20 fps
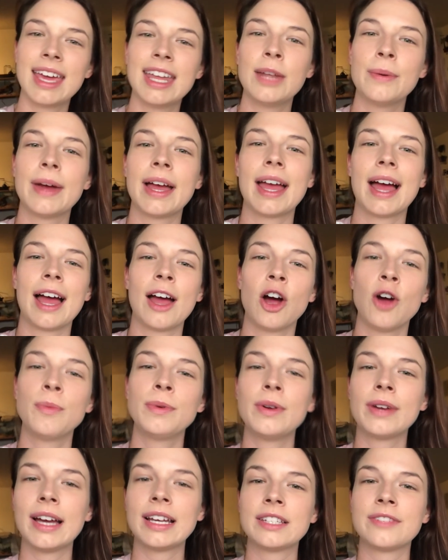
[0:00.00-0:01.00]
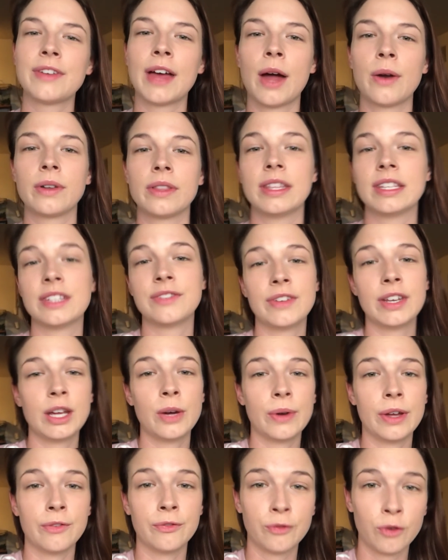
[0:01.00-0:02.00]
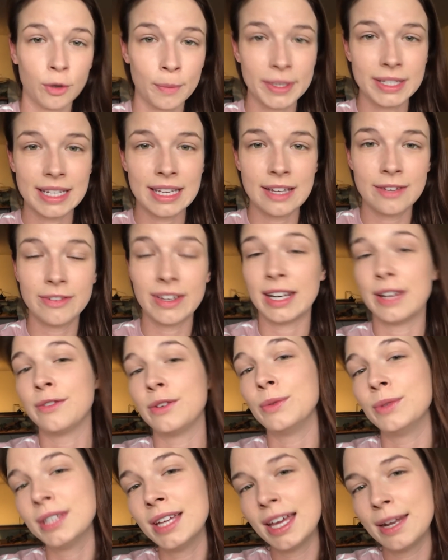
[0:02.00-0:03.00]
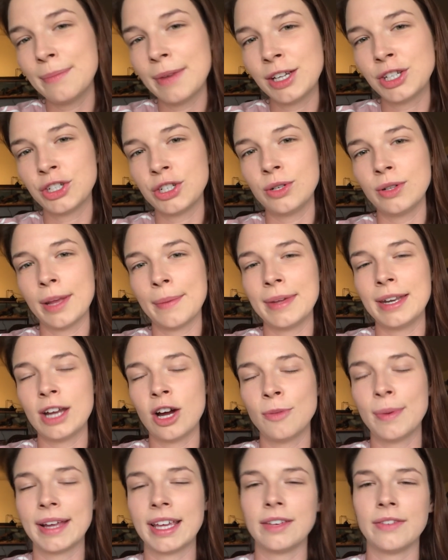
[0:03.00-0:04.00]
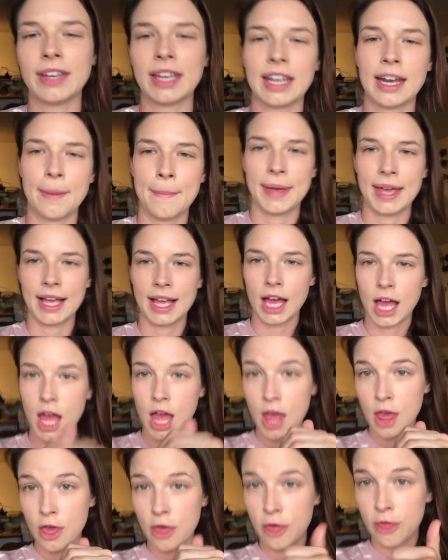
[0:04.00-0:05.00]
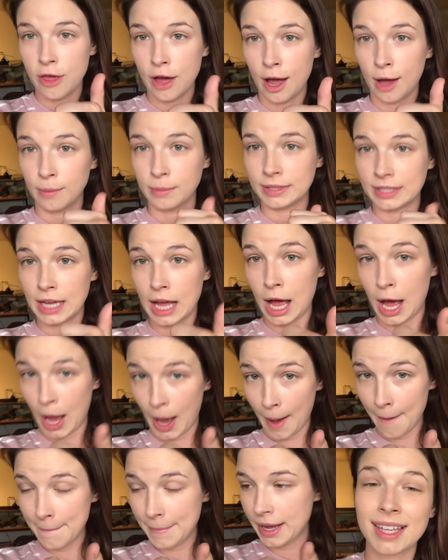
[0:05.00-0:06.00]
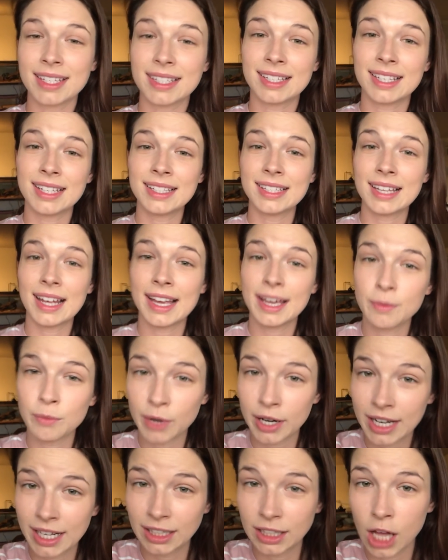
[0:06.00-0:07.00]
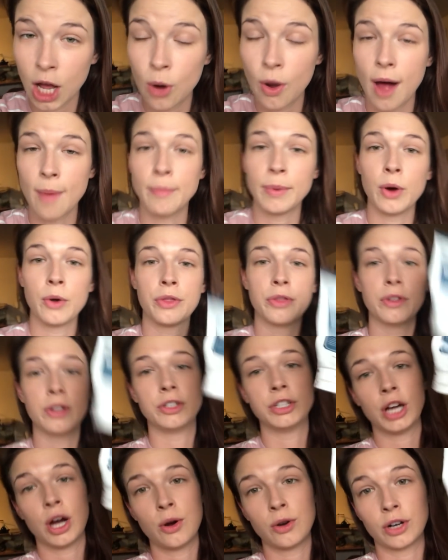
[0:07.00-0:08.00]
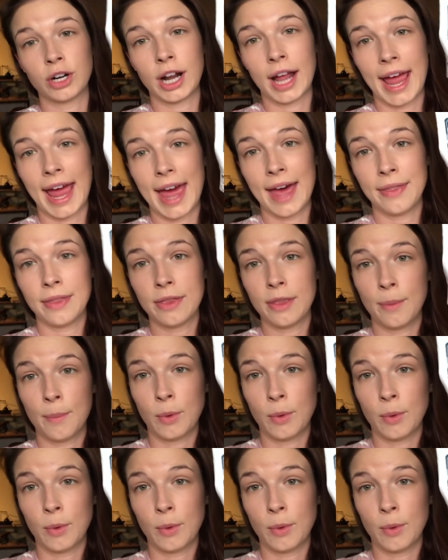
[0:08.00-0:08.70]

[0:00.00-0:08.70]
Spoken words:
Anyway, I hope you guys found this video informative. And if you did, make sure you let me know by giving it a big thumbs up. Since I am running low on both the toner and the